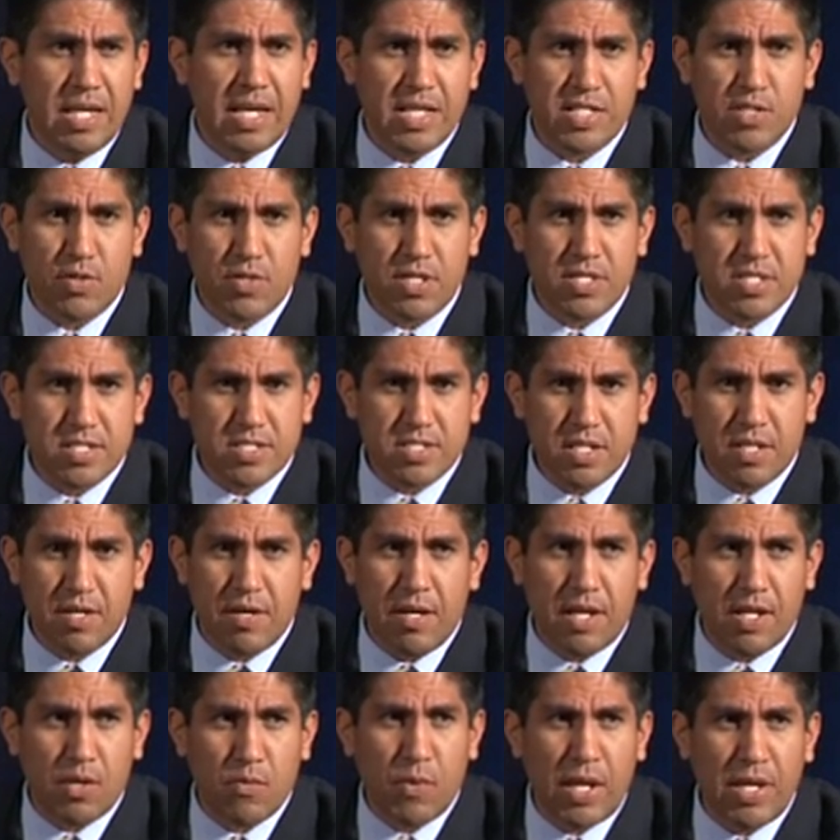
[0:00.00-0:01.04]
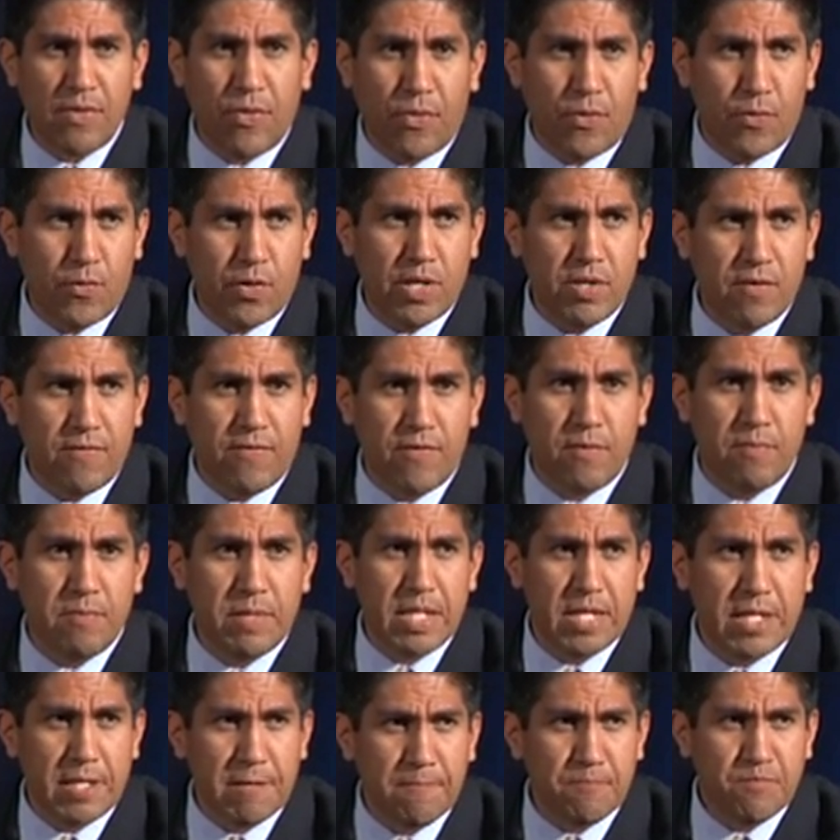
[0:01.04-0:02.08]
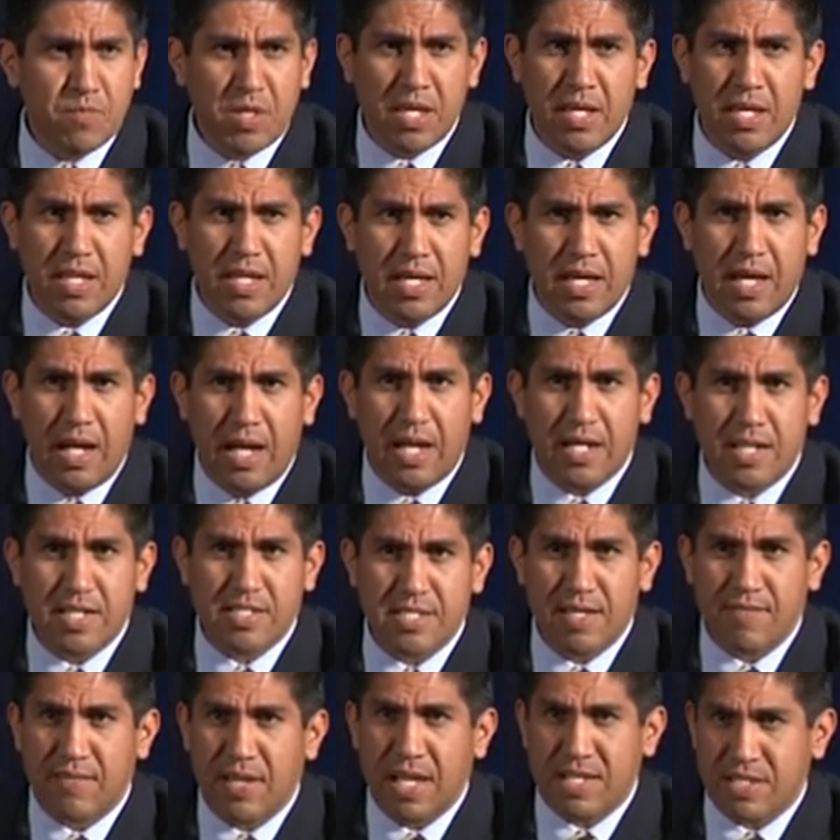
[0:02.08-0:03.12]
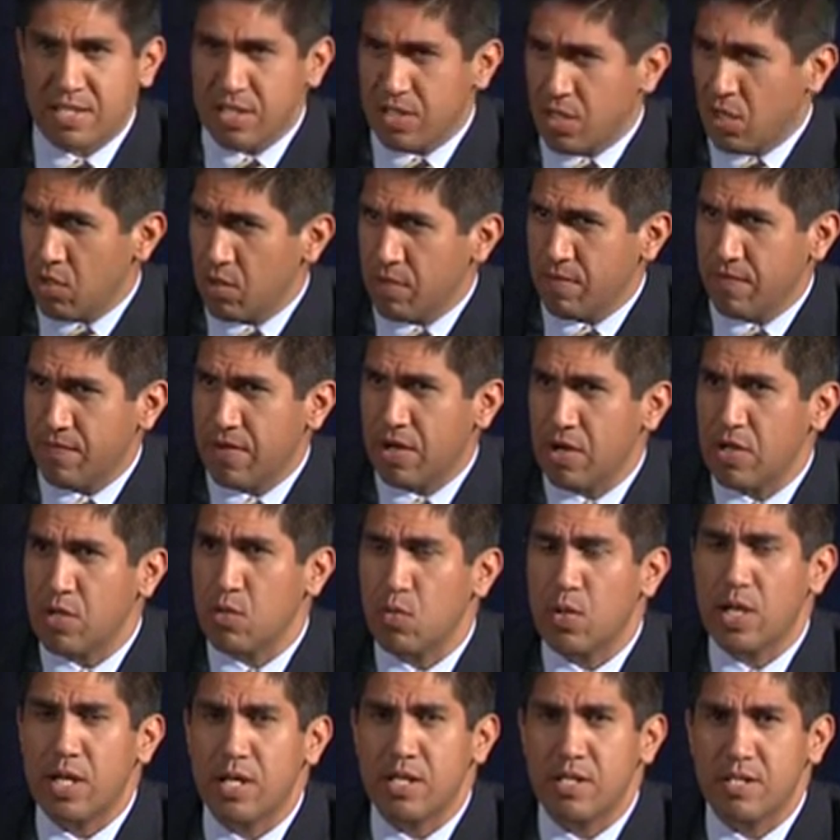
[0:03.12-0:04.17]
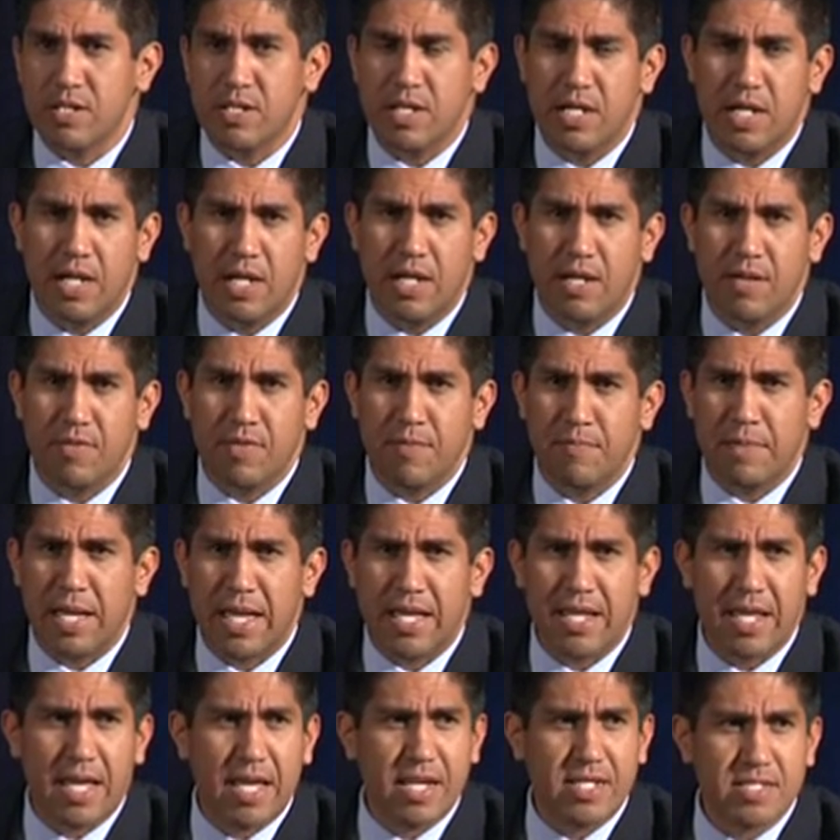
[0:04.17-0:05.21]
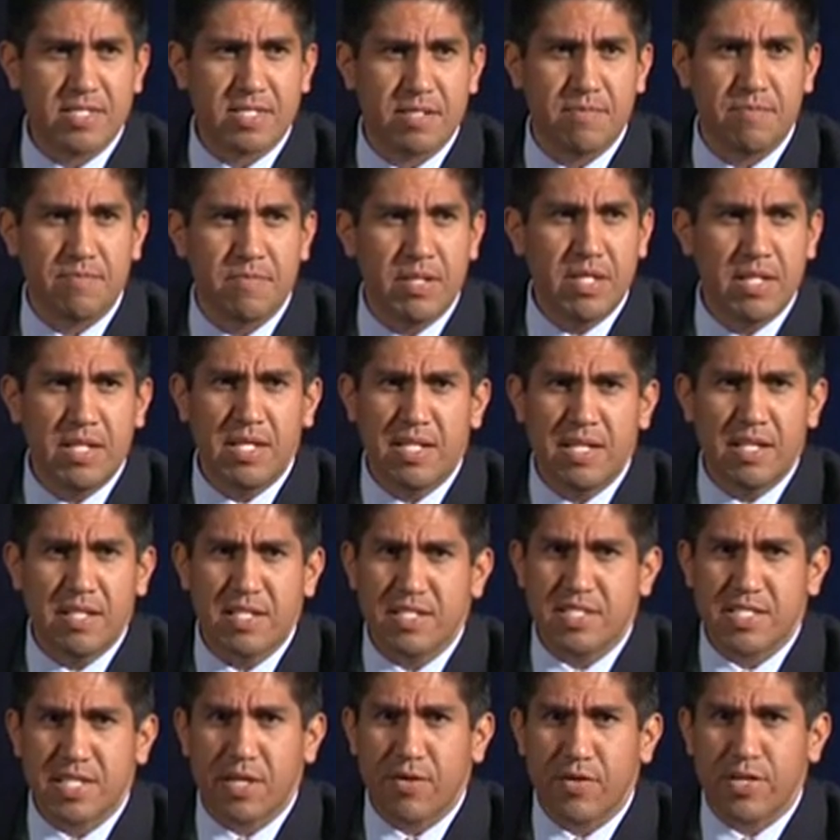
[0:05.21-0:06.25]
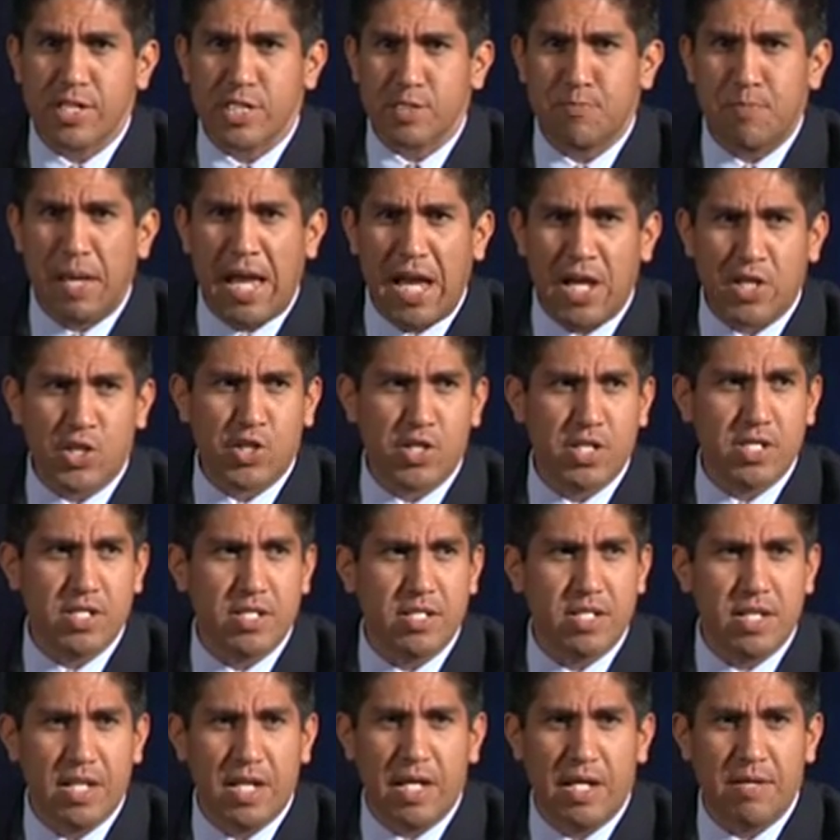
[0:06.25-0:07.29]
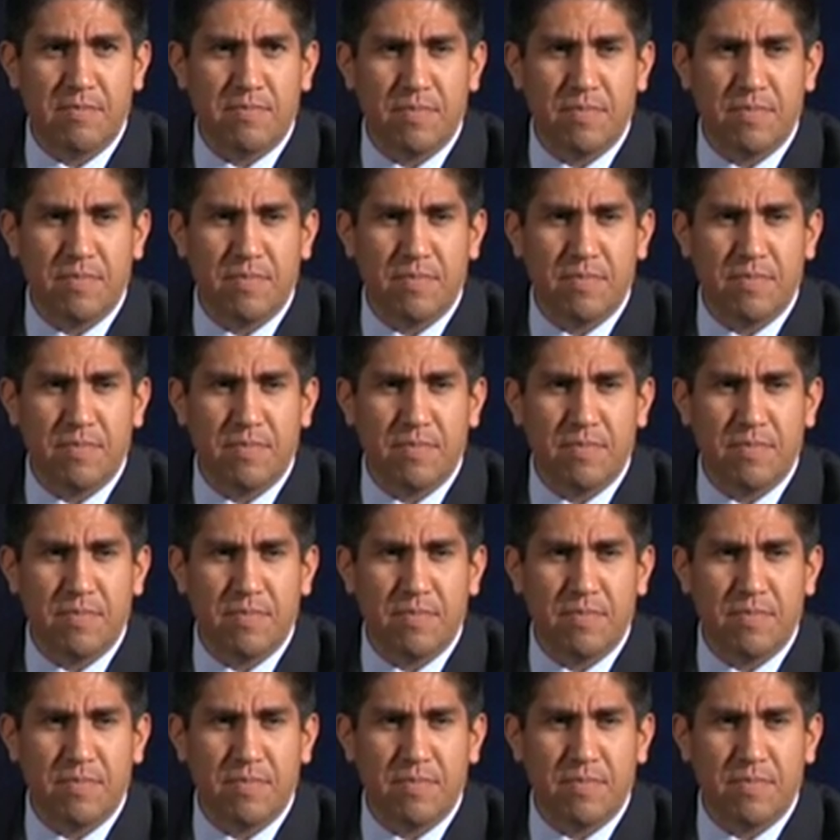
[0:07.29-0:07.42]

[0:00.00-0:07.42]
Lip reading: And so this is a great thrill for me because I've gotten to know him very well. The man has some serious passion.